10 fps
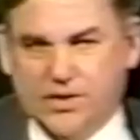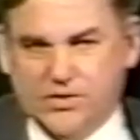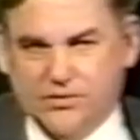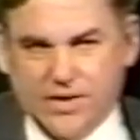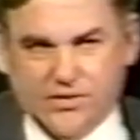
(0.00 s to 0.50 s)
you
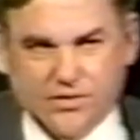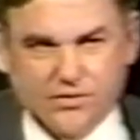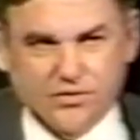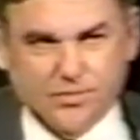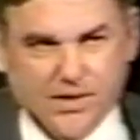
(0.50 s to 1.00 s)
write your own
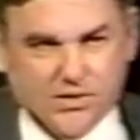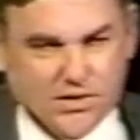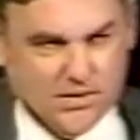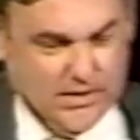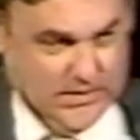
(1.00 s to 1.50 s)
speech as
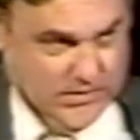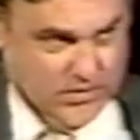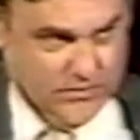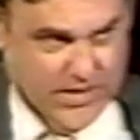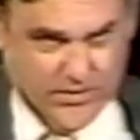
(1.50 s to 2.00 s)
it is to
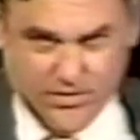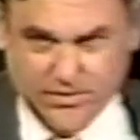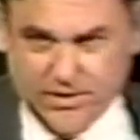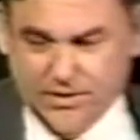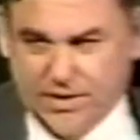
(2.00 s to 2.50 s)
write your own
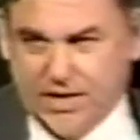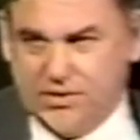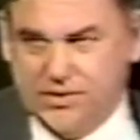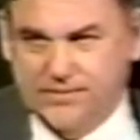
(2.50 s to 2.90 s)
introduction.